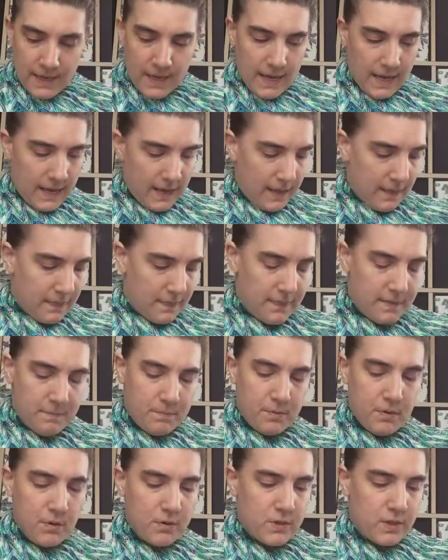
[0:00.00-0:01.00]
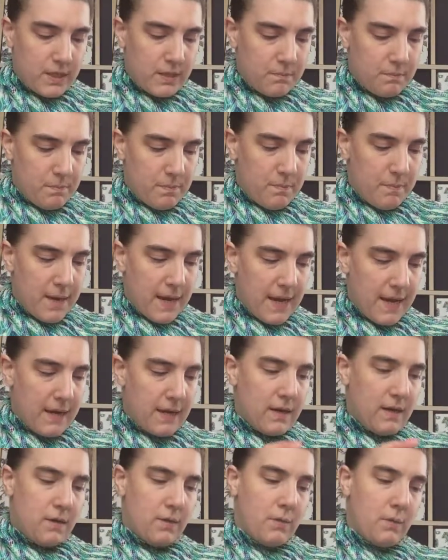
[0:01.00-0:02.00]
And the project
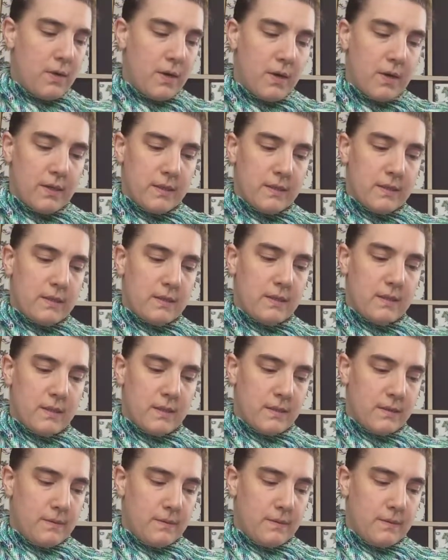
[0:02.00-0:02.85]
bag was